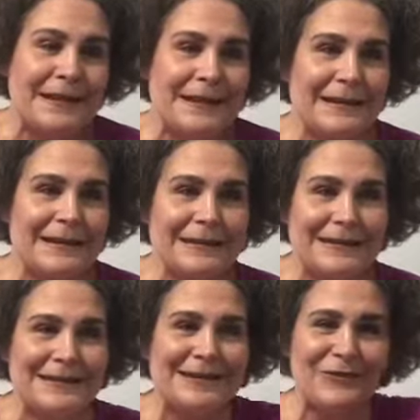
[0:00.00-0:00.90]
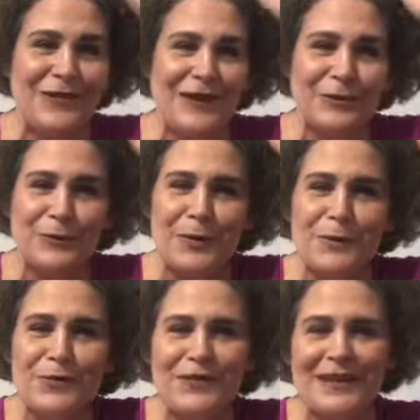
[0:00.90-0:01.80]
And if I can
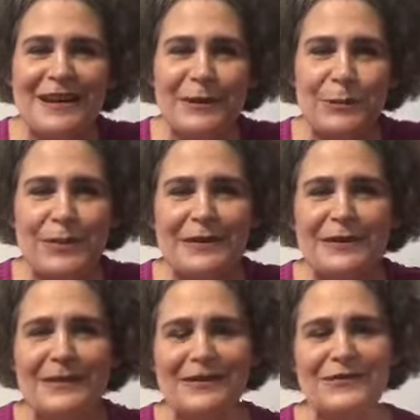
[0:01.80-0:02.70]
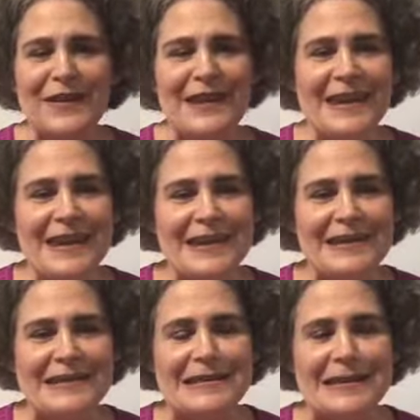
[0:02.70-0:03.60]
remove it, I will. If I
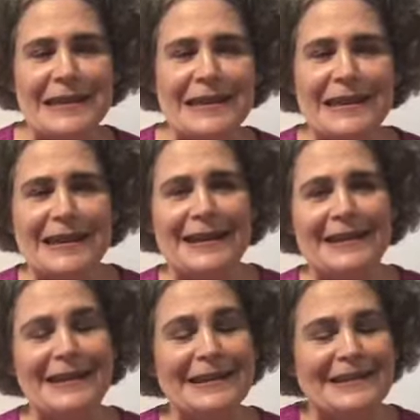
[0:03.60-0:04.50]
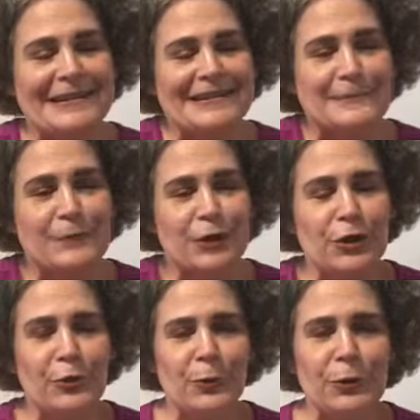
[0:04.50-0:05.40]
can't, then you
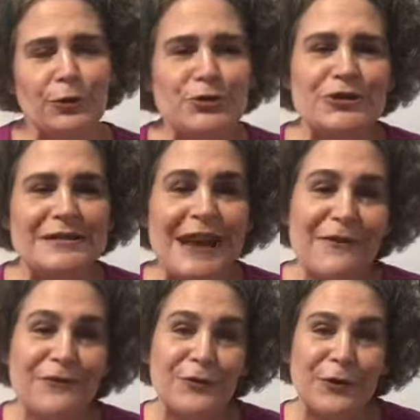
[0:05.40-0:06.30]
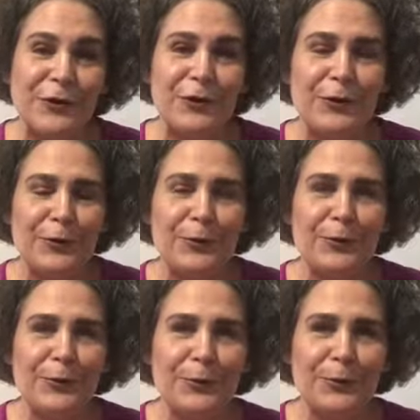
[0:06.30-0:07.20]
know, we'll just have to
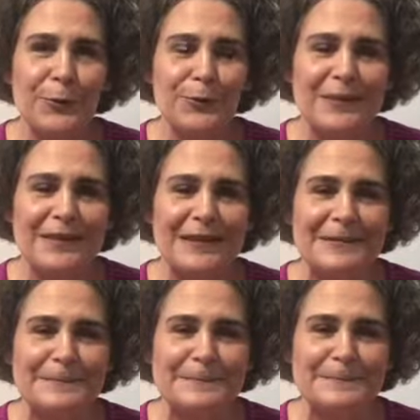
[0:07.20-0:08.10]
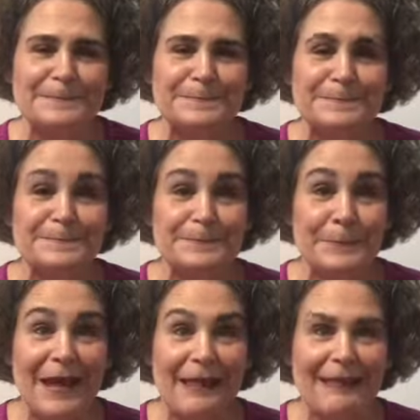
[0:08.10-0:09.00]
roll with it.
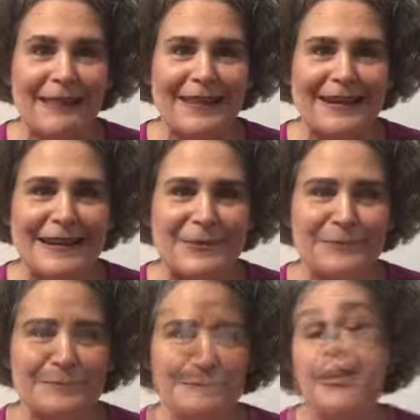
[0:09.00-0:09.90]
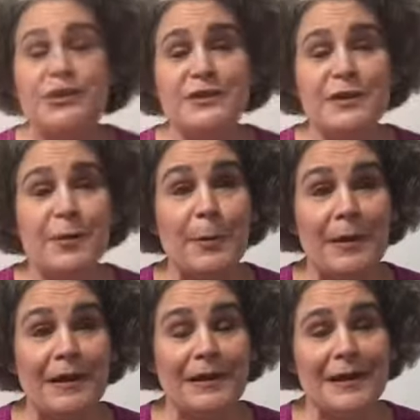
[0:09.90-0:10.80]
Like now. So
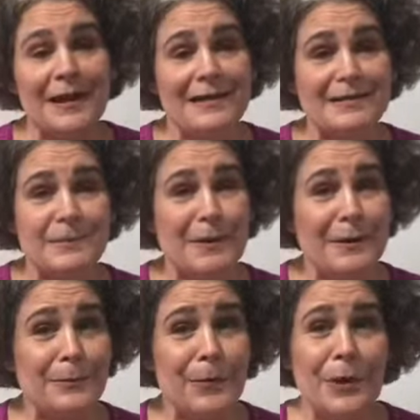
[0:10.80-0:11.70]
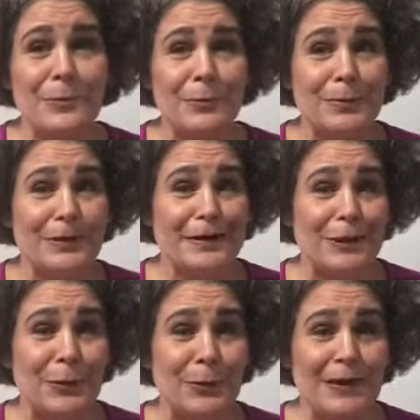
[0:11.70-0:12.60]
it has been
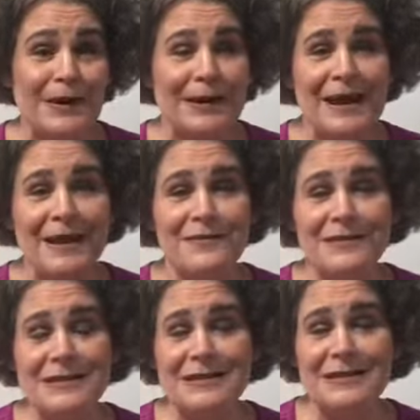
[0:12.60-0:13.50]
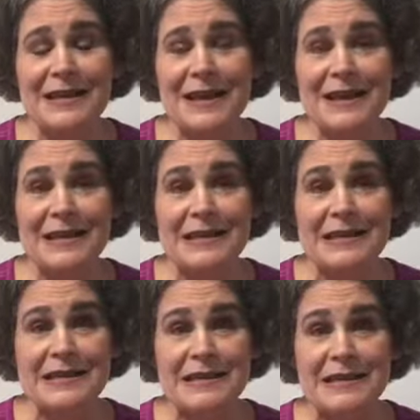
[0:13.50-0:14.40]
probably a week and a half since I
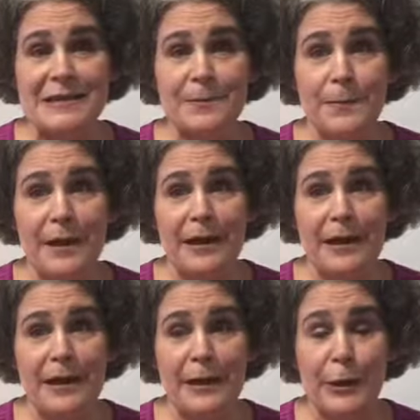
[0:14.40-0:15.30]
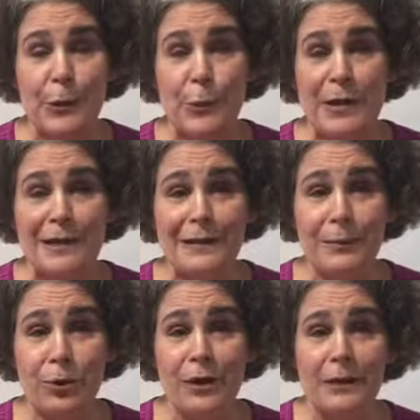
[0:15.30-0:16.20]
did my weekly
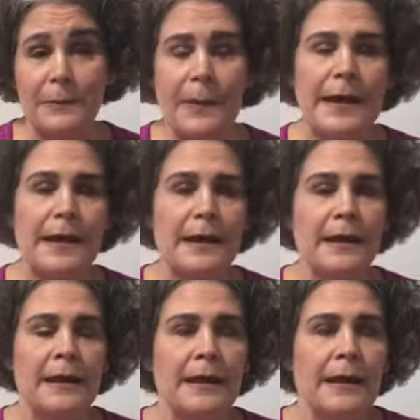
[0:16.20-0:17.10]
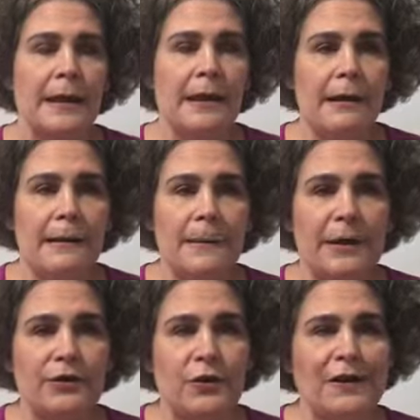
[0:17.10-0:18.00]
product pan.
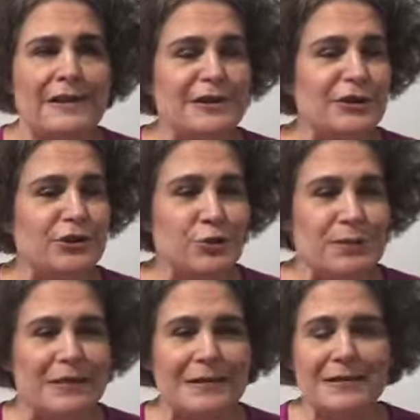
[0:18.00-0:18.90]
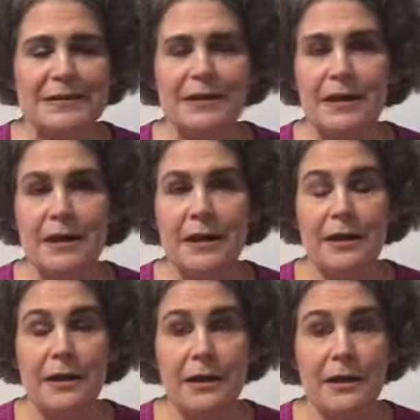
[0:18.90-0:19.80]
I tried to do it
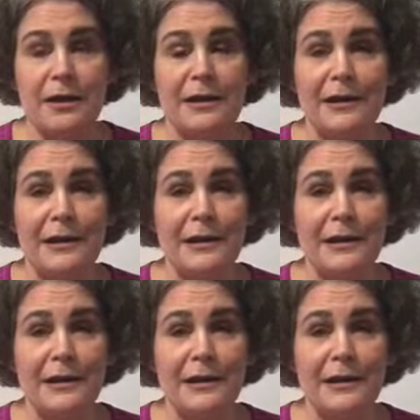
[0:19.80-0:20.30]
on